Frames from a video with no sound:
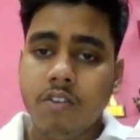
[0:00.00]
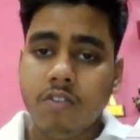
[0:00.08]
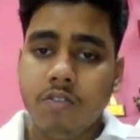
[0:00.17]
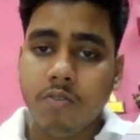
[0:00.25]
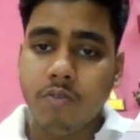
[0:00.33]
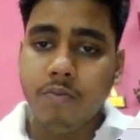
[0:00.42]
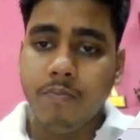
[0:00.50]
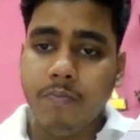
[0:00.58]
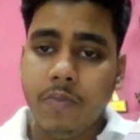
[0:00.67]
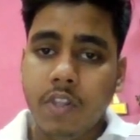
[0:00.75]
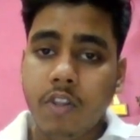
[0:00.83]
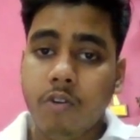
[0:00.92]
so
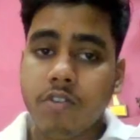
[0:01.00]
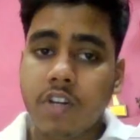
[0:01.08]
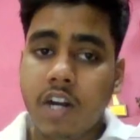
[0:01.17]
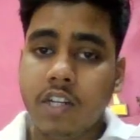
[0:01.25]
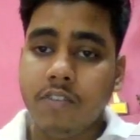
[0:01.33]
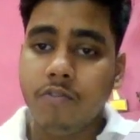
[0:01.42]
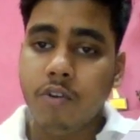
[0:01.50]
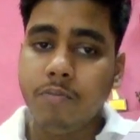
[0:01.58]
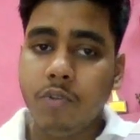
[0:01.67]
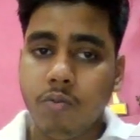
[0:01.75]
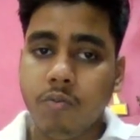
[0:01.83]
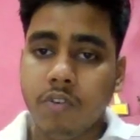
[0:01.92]
now starting
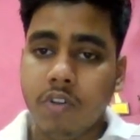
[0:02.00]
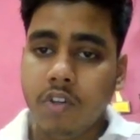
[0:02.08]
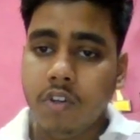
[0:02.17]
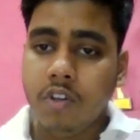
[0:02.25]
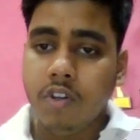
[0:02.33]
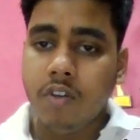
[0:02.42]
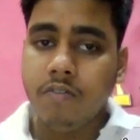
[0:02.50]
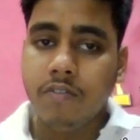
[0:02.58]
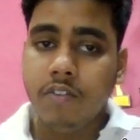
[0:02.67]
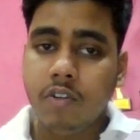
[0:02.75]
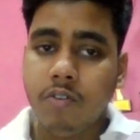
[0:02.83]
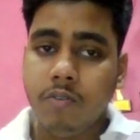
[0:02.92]
from 2 we
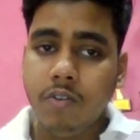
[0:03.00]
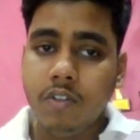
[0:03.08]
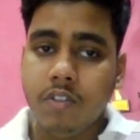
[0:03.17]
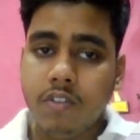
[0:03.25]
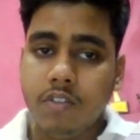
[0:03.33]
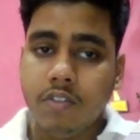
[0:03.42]
will go